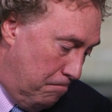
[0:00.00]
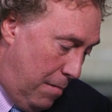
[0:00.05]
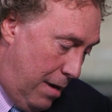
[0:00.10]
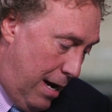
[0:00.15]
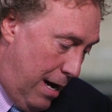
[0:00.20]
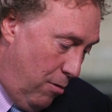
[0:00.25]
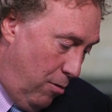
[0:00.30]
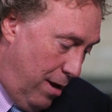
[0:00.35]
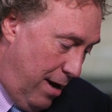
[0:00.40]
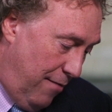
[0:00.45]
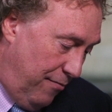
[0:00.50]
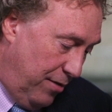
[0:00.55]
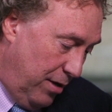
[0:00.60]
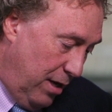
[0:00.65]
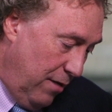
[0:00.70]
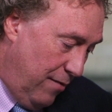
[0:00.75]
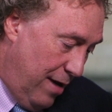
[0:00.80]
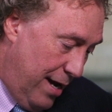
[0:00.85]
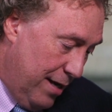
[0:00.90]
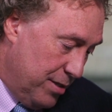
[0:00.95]
I will have to give
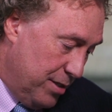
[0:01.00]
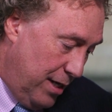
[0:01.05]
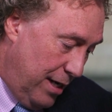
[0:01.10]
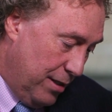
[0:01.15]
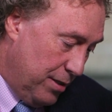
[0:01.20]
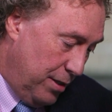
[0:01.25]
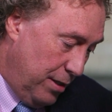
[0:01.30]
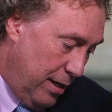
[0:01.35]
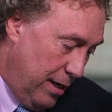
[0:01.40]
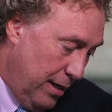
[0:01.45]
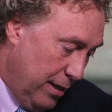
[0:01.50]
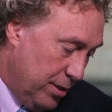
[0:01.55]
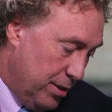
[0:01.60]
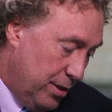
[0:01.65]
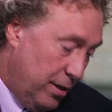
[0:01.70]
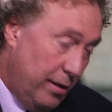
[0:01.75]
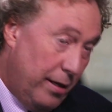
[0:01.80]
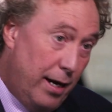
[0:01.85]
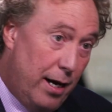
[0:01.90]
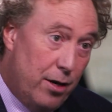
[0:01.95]
X, X, and X to
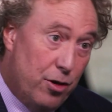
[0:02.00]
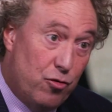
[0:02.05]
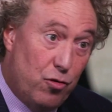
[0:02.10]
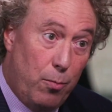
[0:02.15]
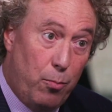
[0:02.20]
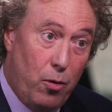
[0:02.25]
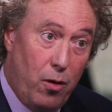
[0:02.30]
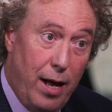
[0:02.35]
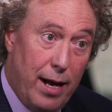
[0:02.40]
that, triple